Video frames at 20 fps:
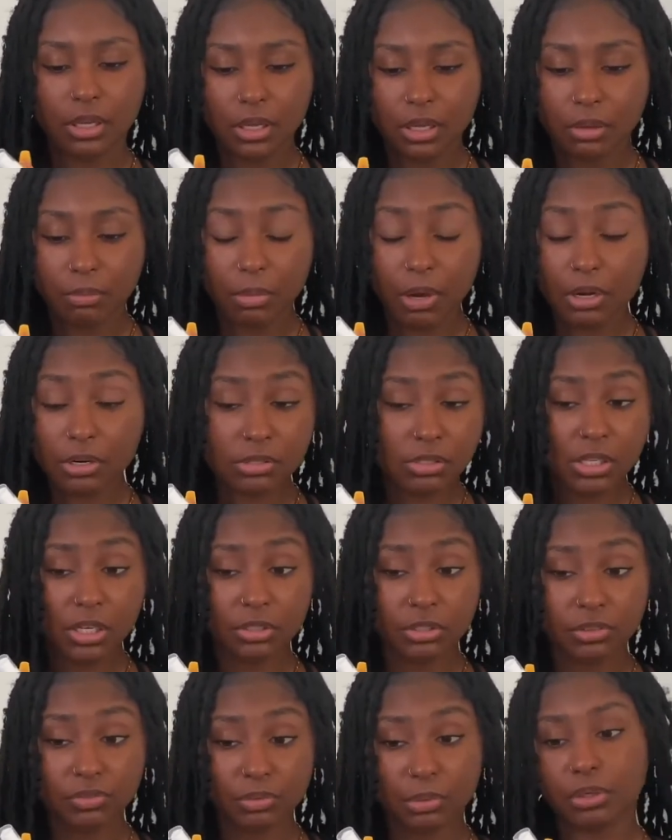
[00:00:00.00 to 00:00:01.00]
bottles I
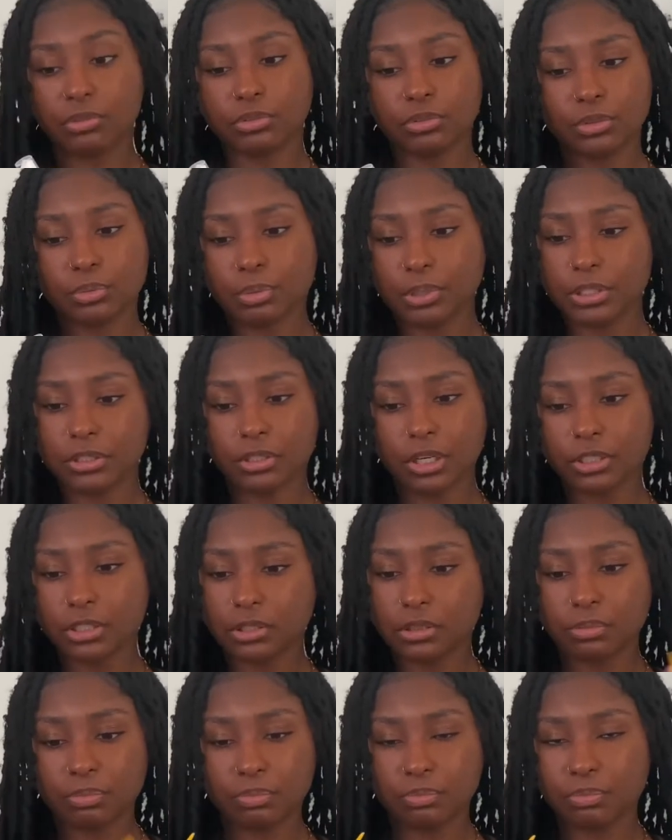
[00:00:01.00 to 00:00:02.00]
use for my room spray. So I just
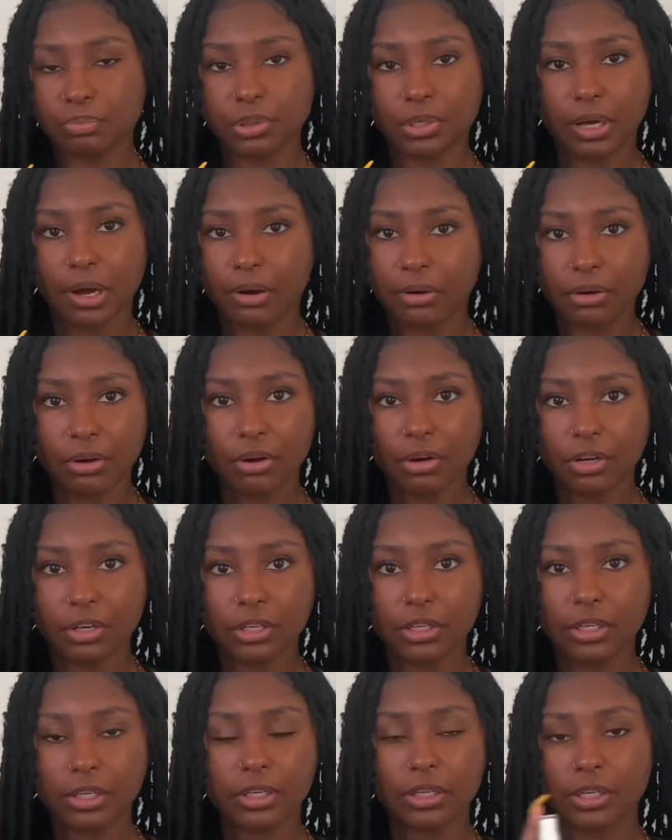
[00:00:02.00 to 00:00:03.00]
put alcohol in
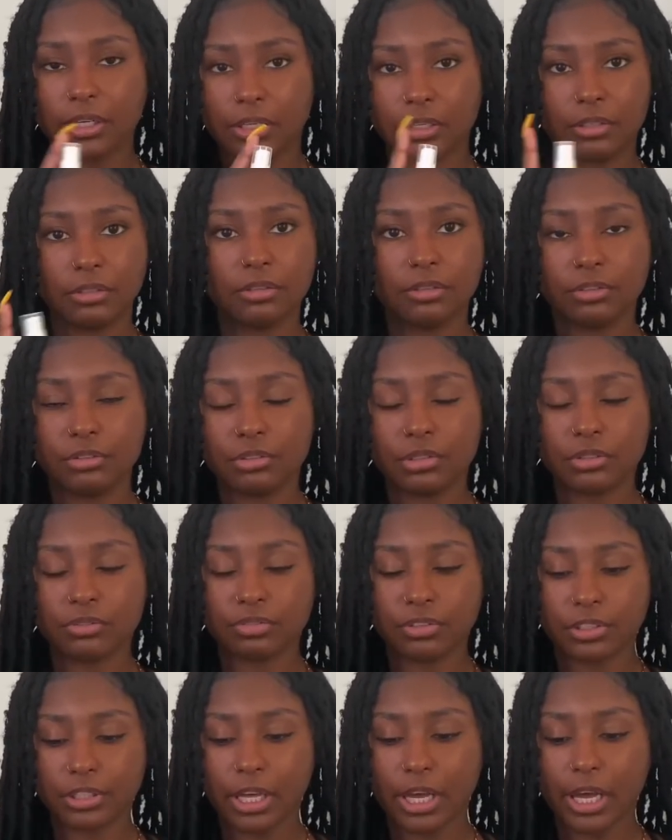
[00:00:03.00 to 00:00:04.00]
it and use it for
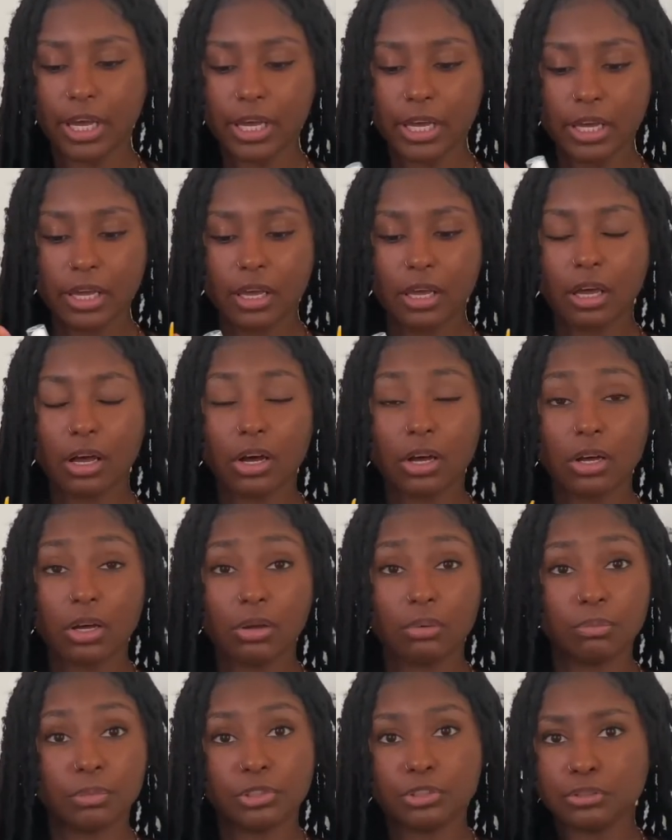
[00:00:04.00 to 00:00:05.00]
that.
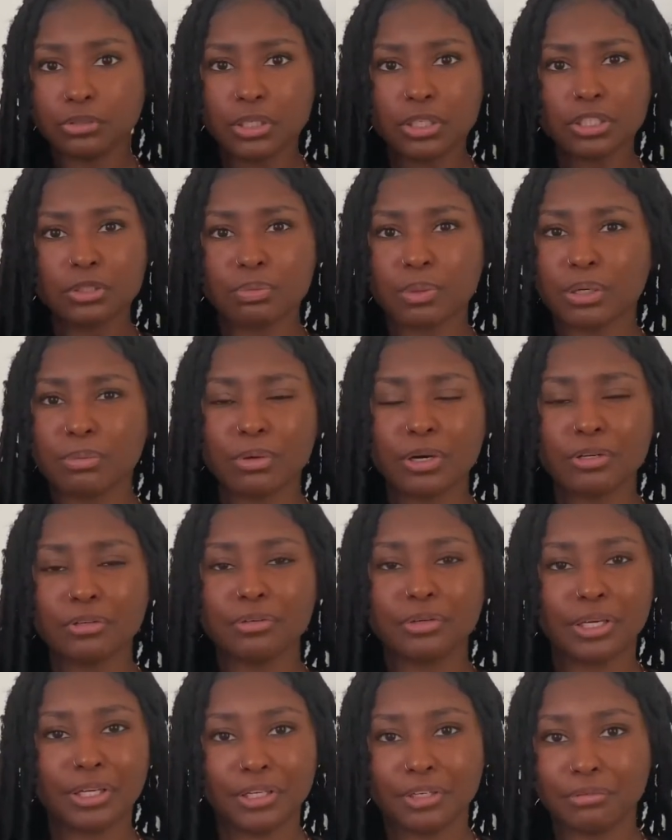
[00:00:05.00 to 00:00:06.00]
But you can get a spray bottle
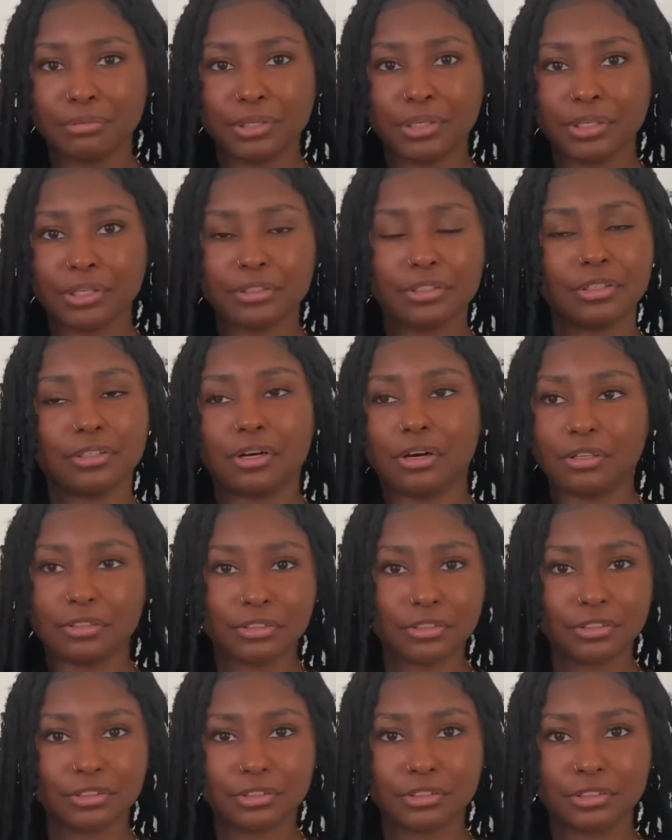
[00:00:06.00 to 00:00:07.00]
anywhere at the Dollar
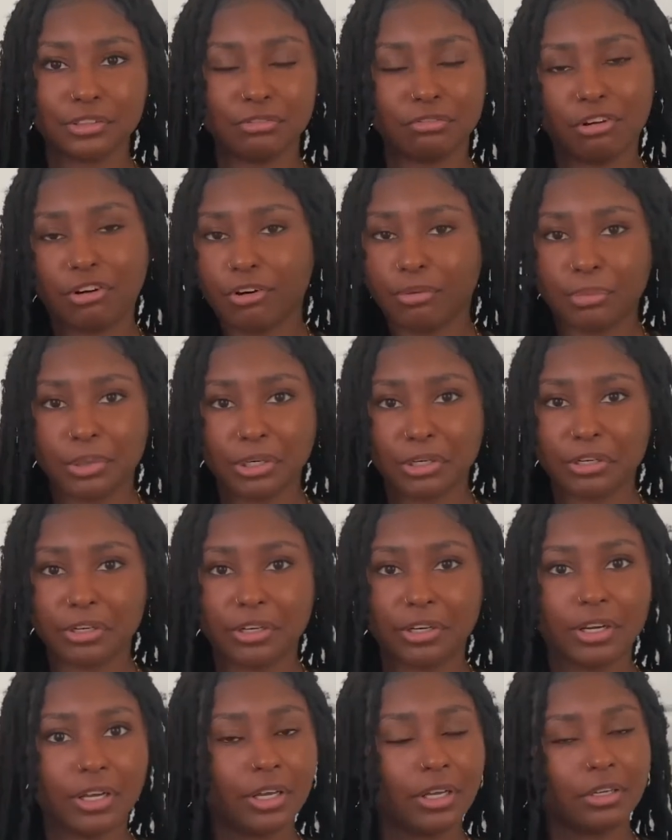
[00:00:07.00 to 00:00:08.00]
Tree, Walmart.
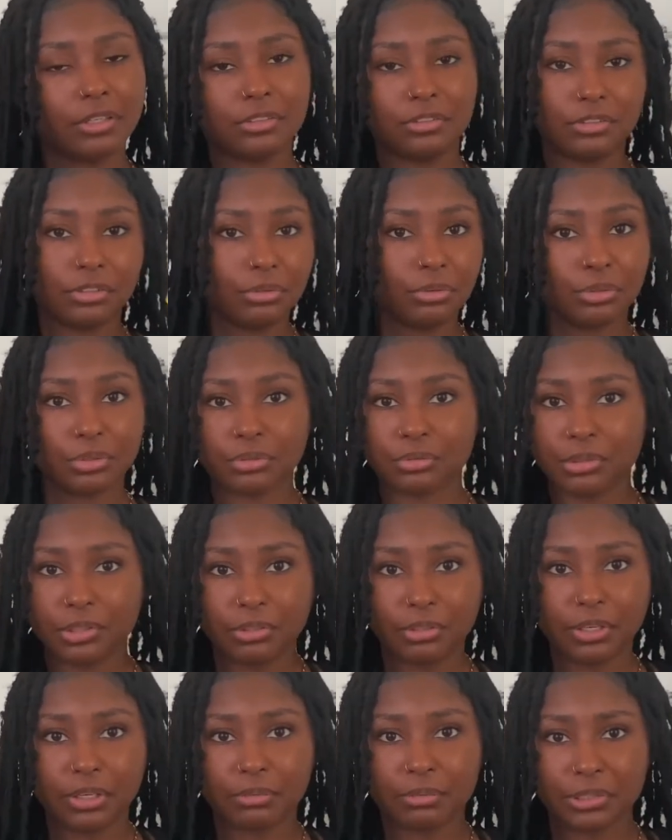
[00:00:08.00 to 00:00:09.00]
You can order one on
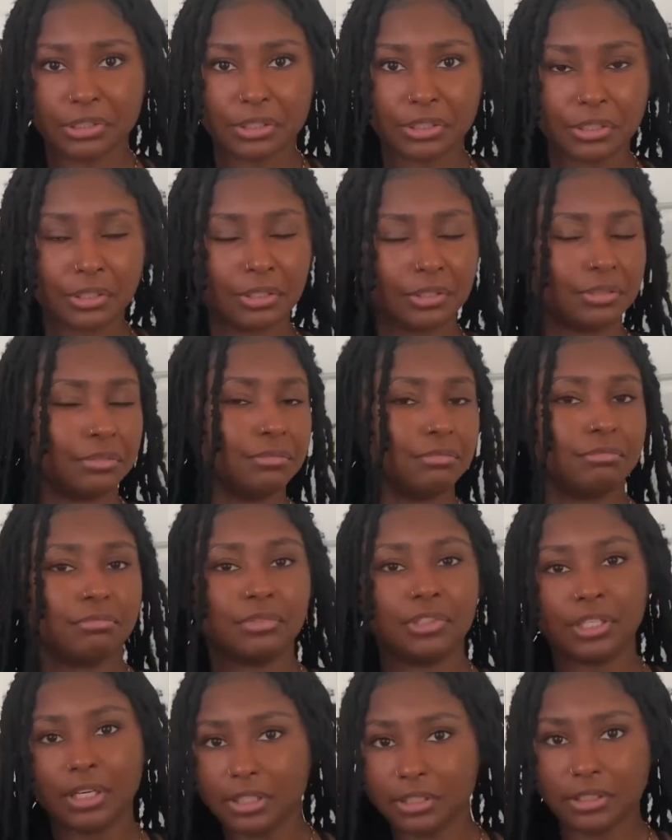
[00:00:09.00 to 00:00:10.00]
Amazon.
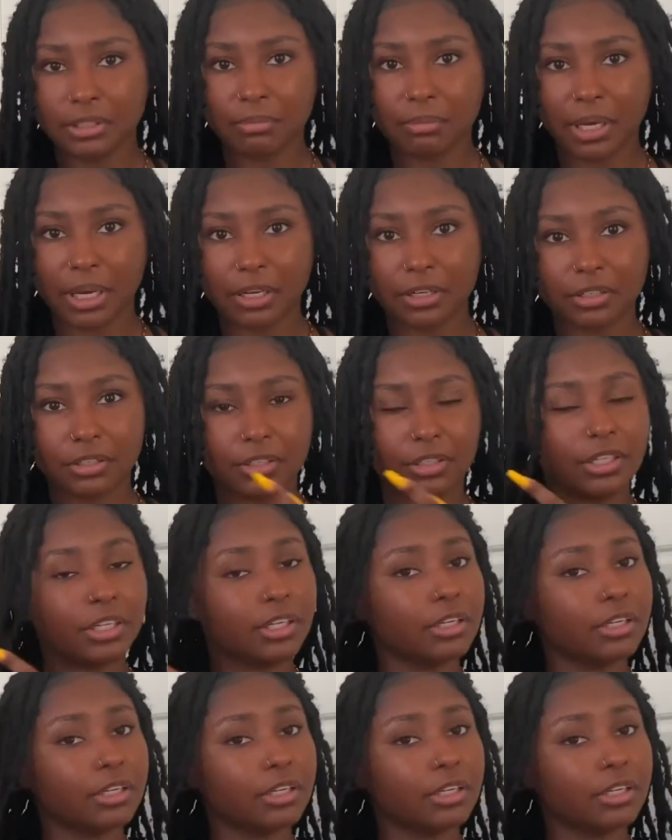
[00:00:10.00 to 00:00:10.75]
Doesn't matter.